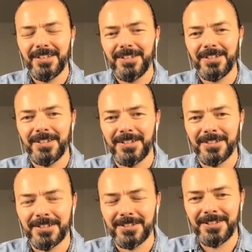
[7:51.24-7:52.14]
uh,
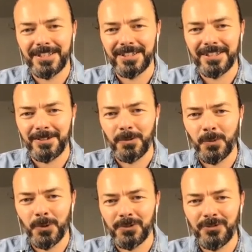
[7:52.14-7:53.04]
uh, technical
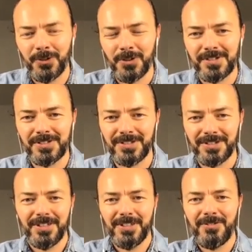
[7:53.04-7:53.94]
word for this
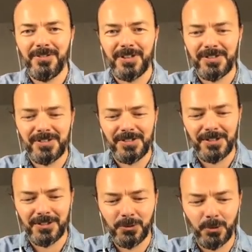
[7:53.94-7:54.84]
for this
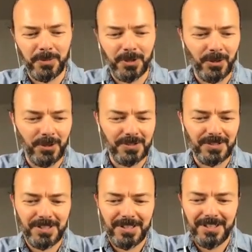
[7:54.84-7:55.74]
uh, tool
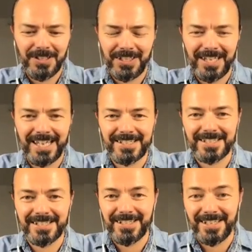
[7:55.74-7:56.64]
because it has
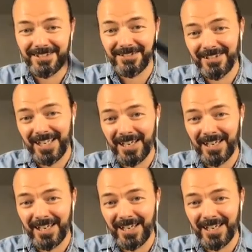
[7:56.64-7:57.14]
got style.